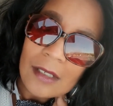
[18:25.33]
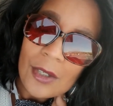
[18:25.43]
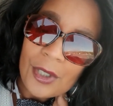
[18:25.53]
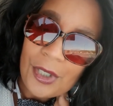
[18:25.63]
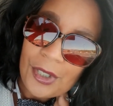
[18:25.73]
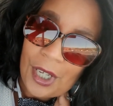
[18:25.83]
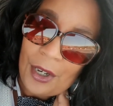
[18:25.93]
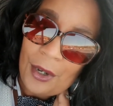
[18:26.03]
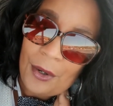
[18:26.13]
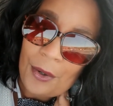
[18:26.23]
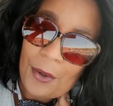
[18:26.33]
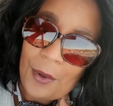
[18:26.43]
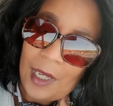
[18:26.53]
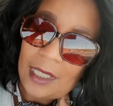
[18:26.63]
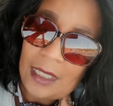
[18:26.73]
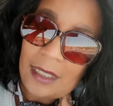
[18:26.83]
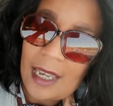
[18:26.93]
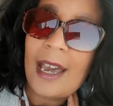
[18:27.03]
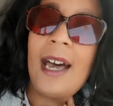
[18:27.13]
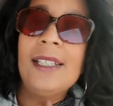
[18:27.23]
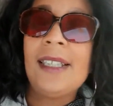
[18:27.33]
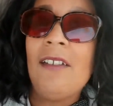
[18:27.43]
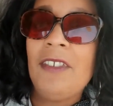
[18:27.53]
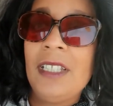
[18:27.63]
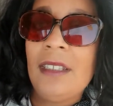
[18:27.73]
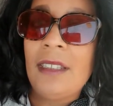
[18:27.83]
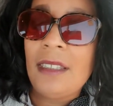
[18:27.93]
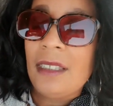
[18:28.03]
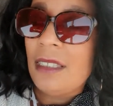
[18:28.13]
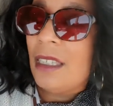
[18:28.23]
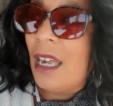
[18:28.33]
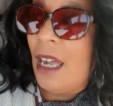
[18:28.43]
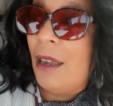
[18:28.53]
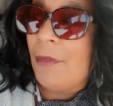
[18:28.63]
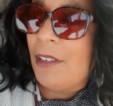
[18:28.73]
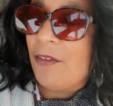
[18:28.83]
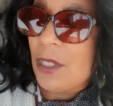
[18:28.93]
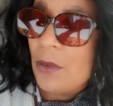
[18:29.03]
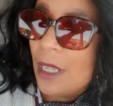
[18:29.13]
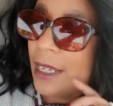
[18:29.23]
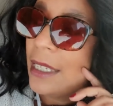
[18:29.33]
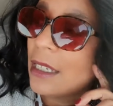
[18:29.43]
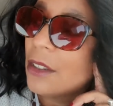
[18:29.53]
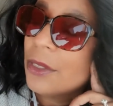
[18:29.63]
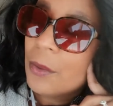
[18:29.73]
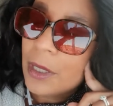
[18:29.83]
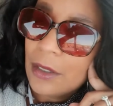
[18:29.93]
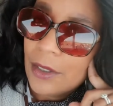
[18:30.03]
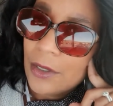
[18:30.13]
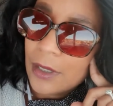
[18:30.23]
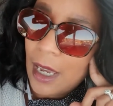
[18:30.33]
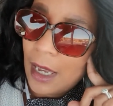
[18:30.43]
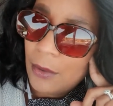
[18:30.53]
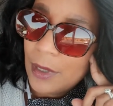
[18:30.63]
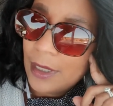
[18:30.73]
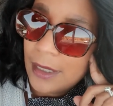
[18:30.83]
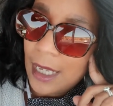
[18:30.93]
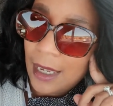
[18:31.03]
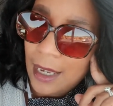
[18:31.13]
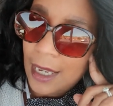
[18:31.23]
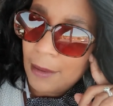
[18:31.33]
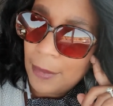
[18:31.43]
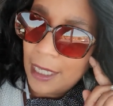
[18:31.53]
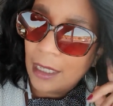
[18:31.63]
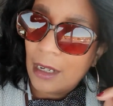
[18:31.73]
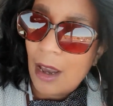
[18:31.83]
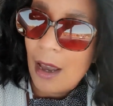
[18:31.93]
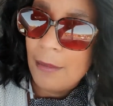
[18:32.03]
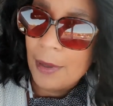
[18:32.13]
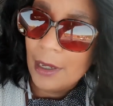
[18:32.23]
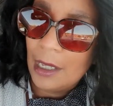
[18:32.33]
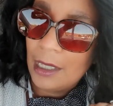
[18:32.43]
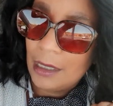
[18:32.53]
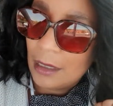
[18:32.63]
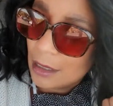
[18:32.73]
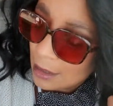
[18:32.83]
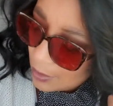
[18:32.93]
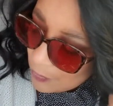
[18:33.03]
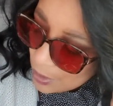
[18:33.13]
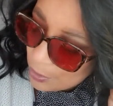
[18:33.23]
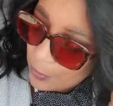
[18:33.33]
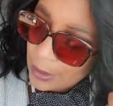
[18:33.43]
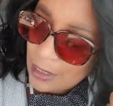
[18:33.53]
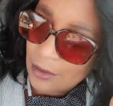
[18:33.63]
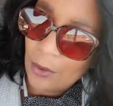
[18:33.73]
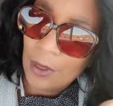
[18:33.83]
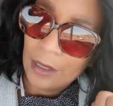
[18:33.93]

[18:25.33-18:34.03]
So yeah, definitely, if you like thrillers, I would say pick it up and give it a read or a